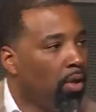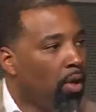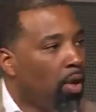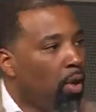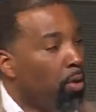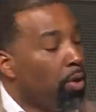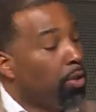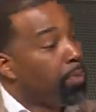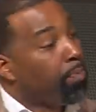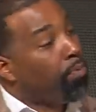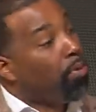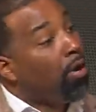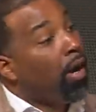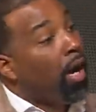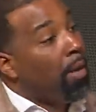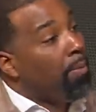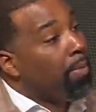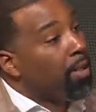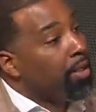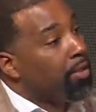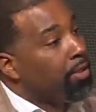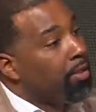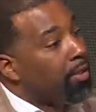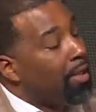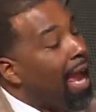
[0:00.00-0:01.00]
was
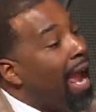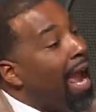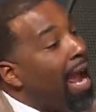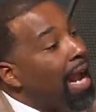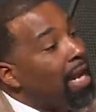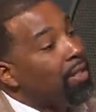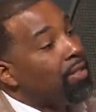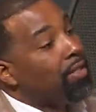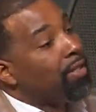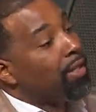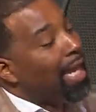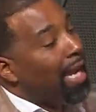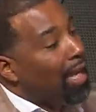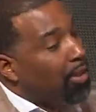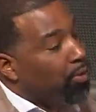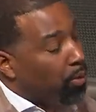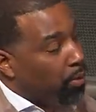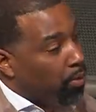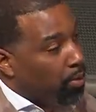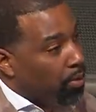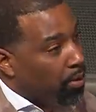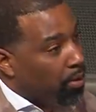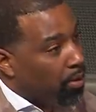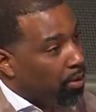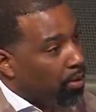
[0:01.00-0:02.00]
promised and
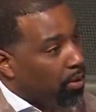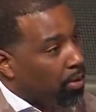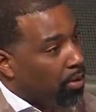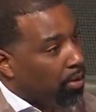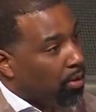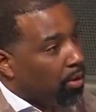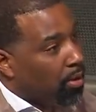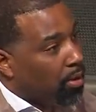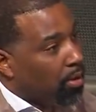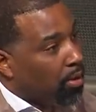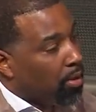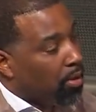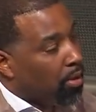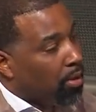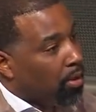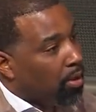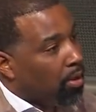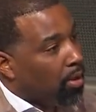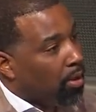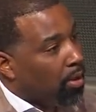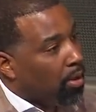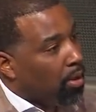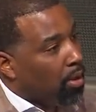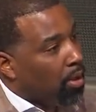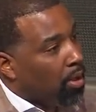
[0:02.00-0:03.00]
scheduled
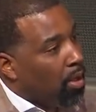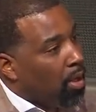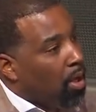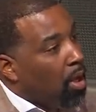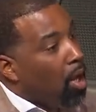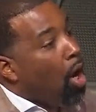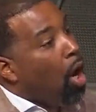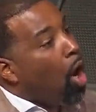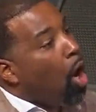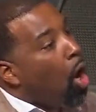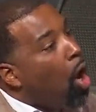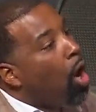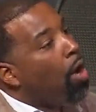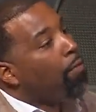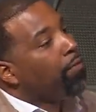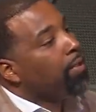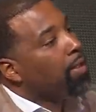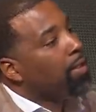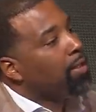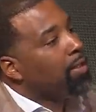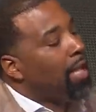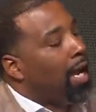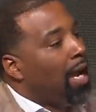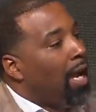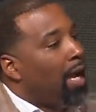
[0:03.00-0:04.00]

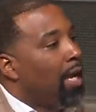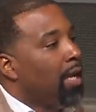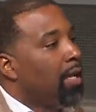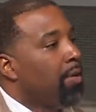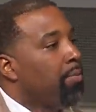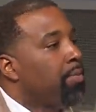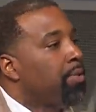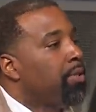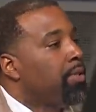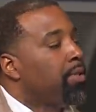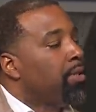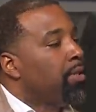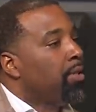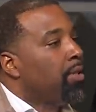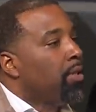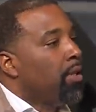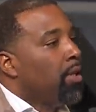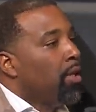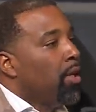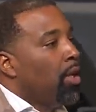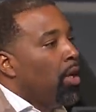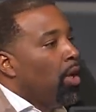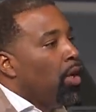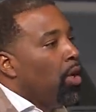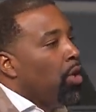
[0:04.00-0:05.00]
oftentimes
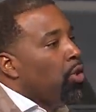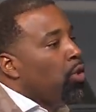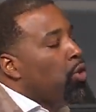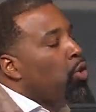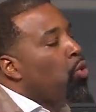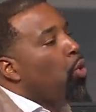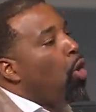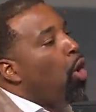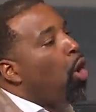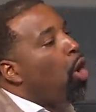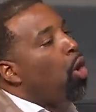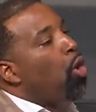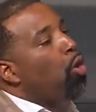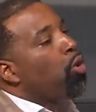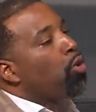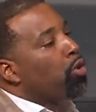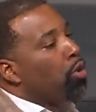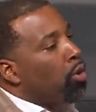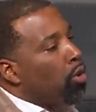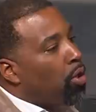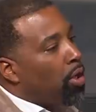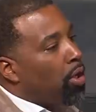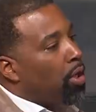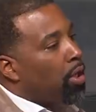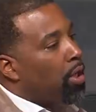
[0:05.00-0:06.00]
you hold
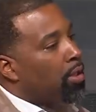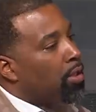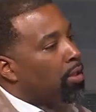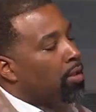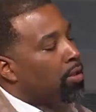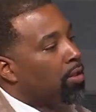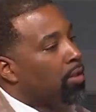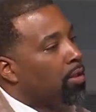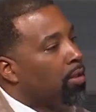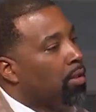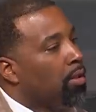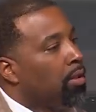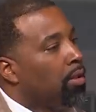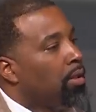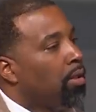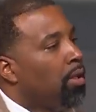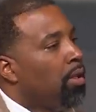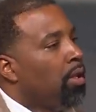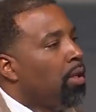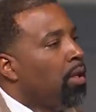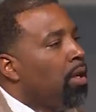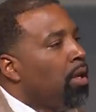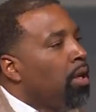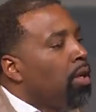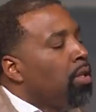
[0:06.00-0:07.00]
on
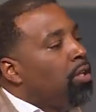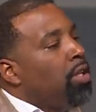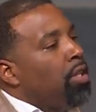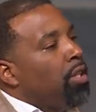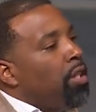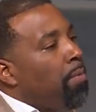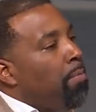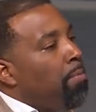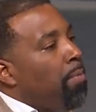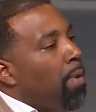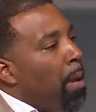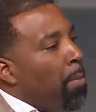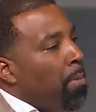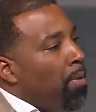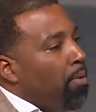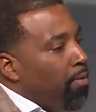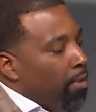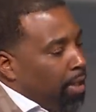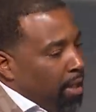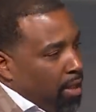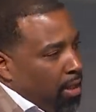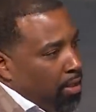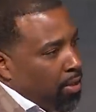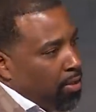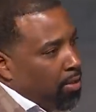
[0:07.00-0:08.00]
to the
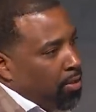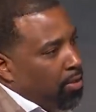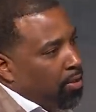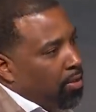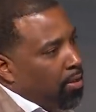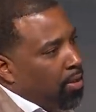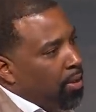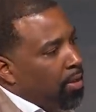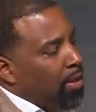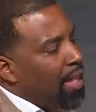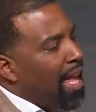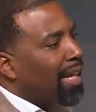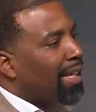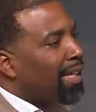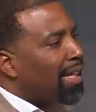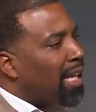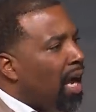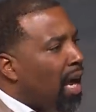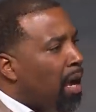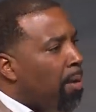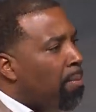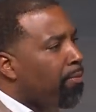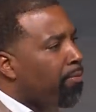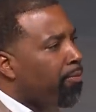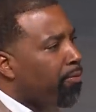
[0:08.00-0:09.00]
memories that
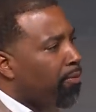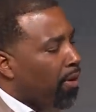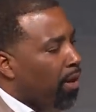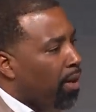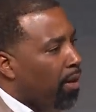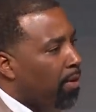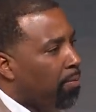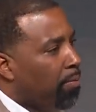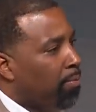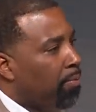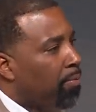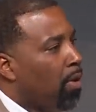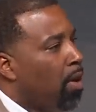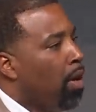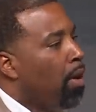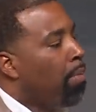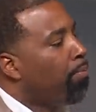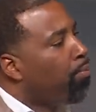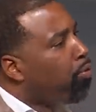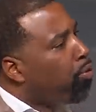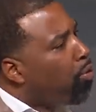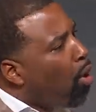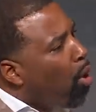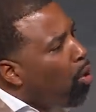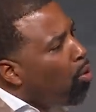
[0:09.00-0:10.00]
come from
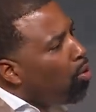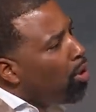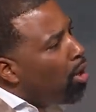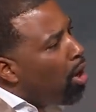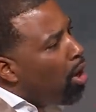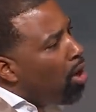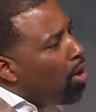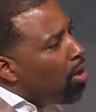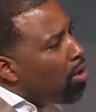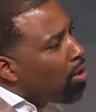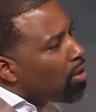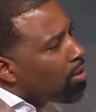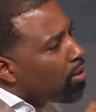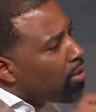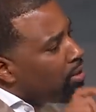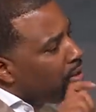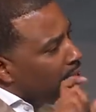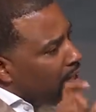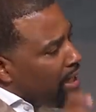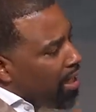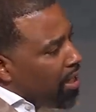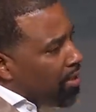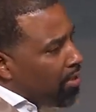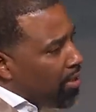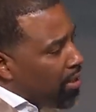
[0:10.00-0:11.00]
prolonged
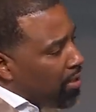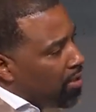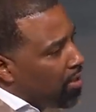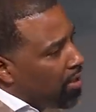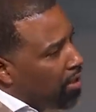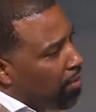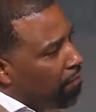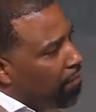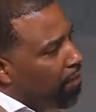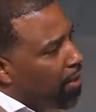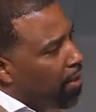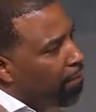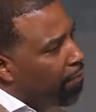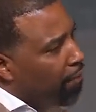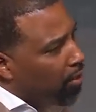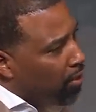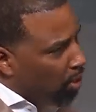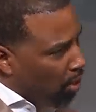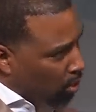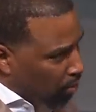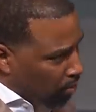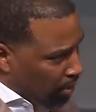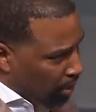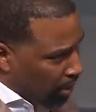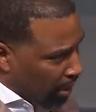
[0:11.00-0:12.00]
seasons of
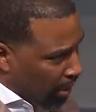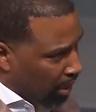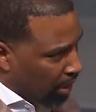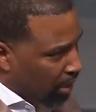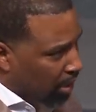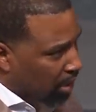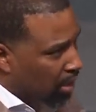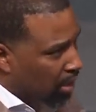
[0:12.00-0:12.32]
difficulty